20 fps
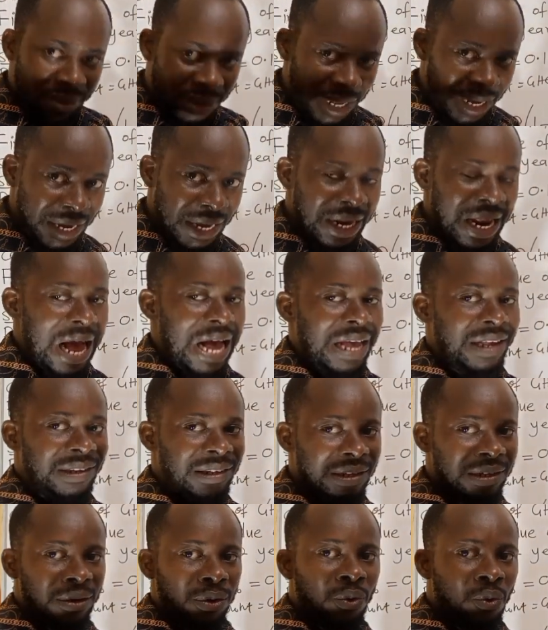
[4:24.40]
taken
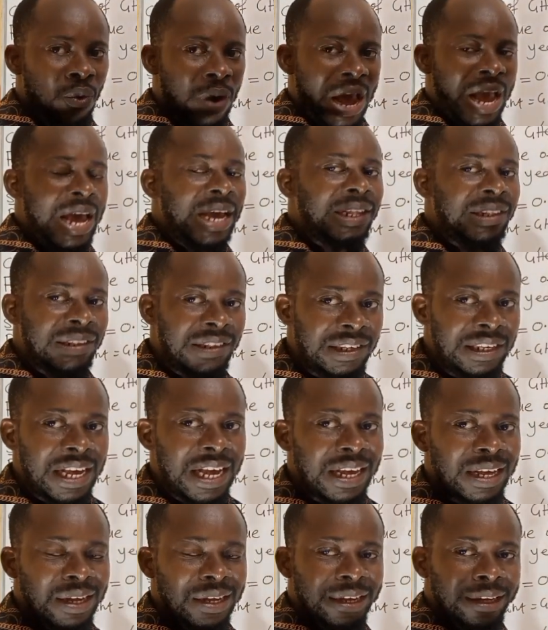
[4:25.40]
as wear and
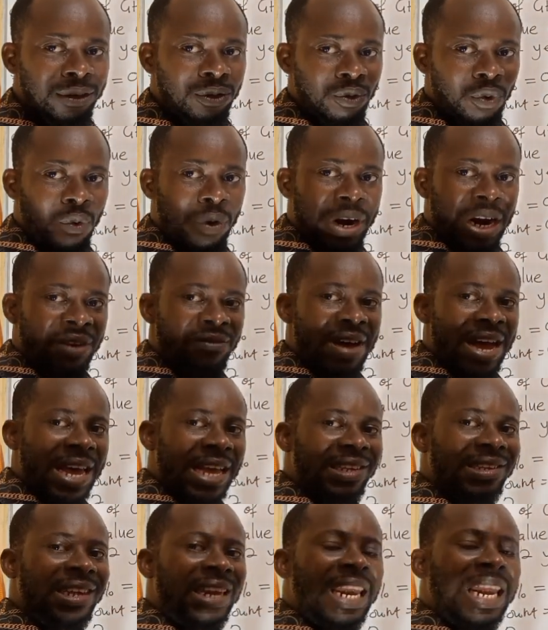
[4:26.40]
tear. So whatever
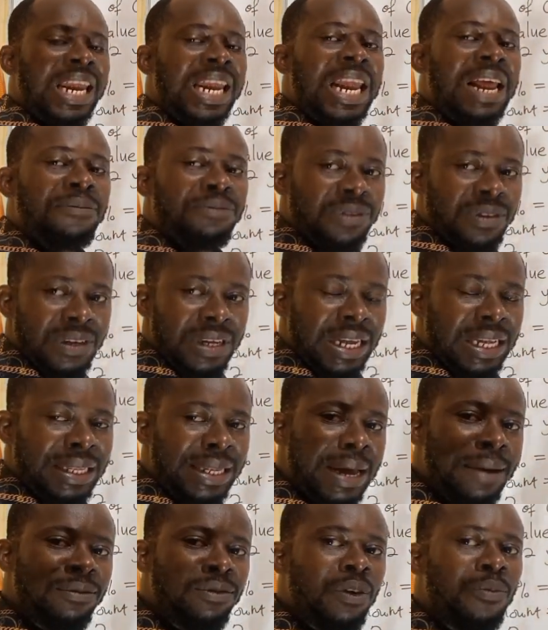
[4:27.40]
is left in
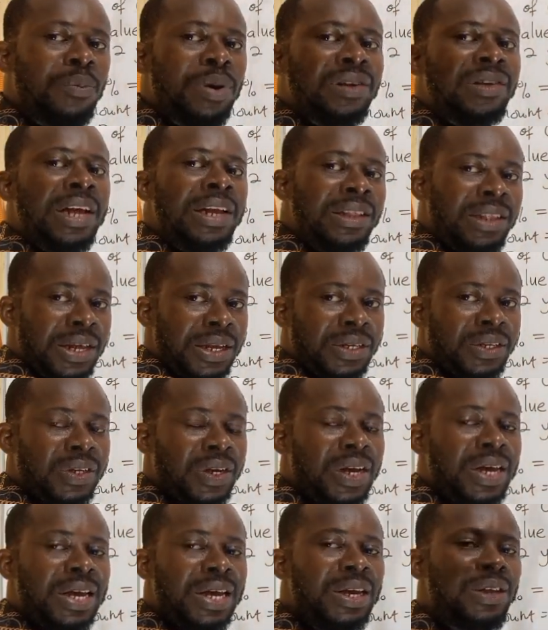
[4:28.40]
terms of percentage
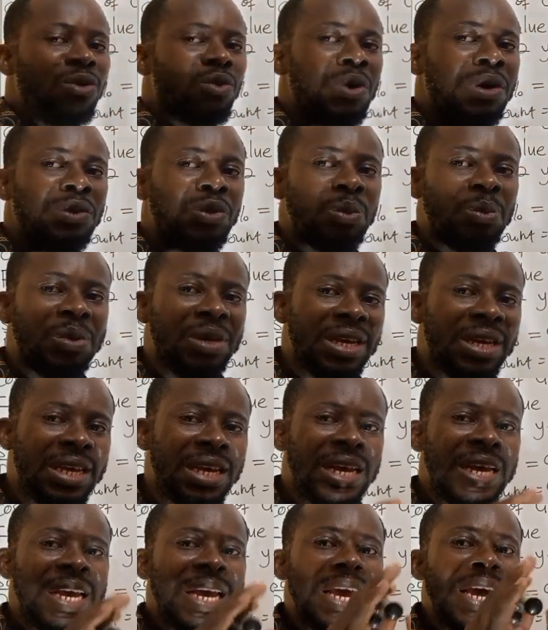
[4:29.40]
is going to
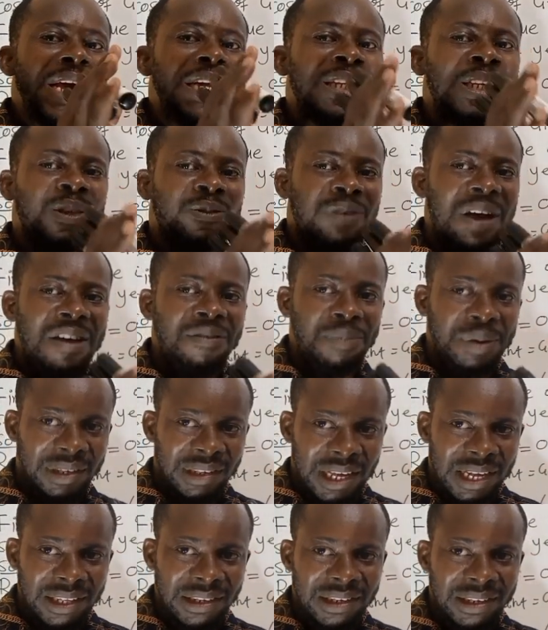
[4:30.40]
be
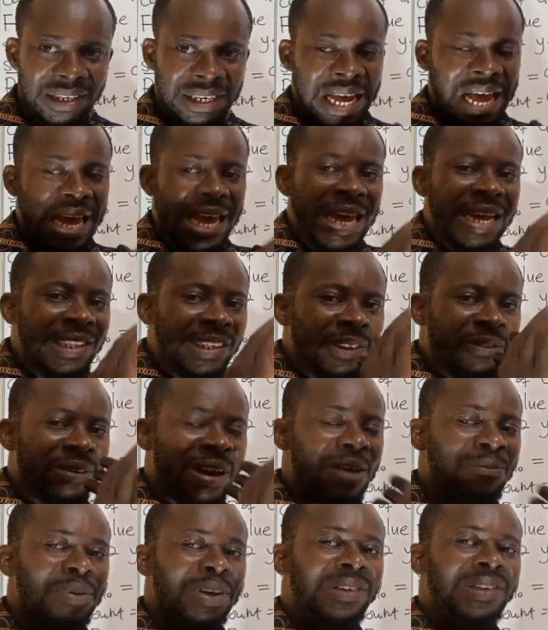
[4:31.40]
85%. That
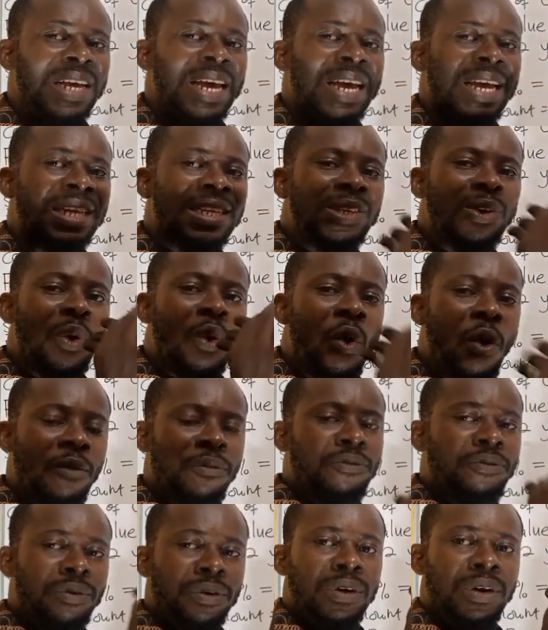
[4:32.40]
85%
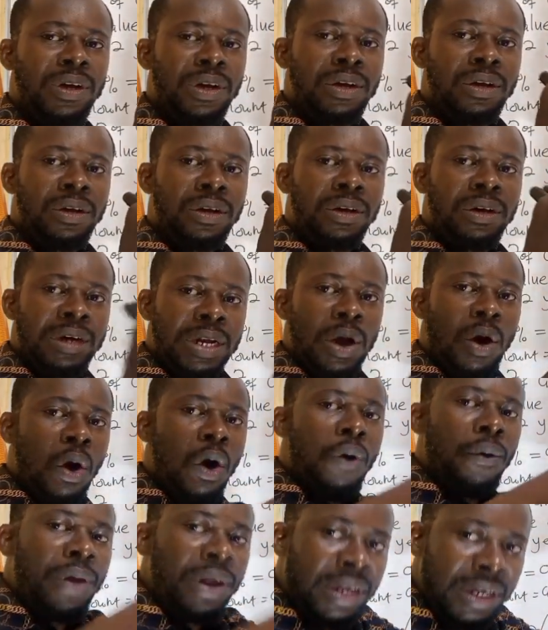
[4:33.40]
of the
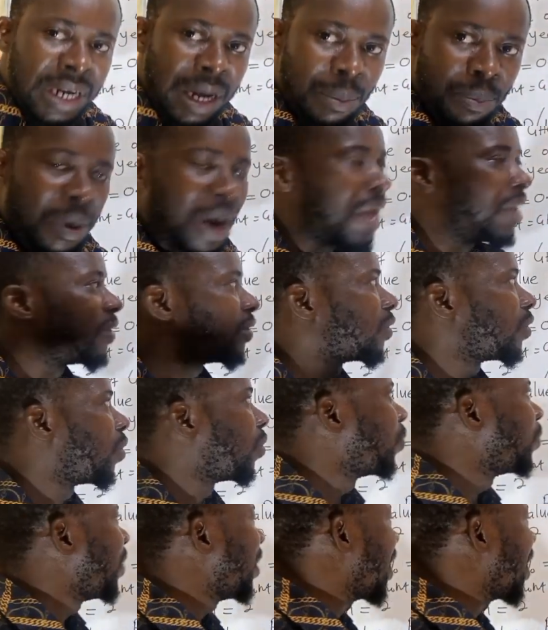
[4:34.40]
original price. So